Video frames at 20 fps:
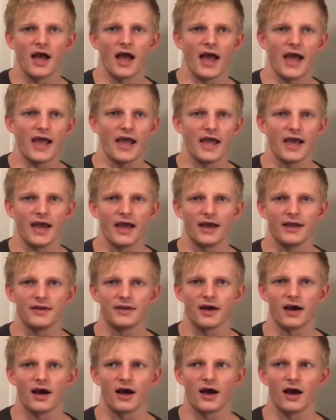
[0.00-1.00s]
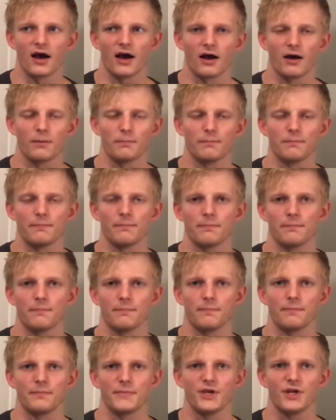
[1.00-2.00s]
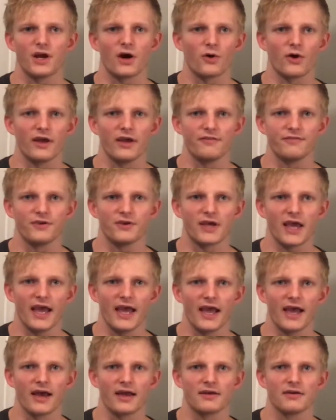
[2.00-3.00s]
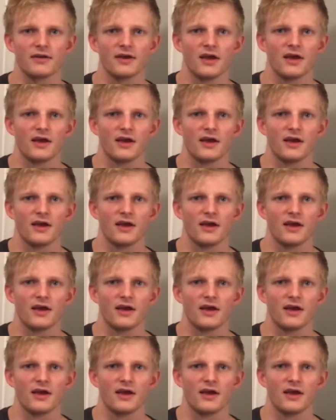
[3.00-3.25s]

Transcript: and you know, if you can,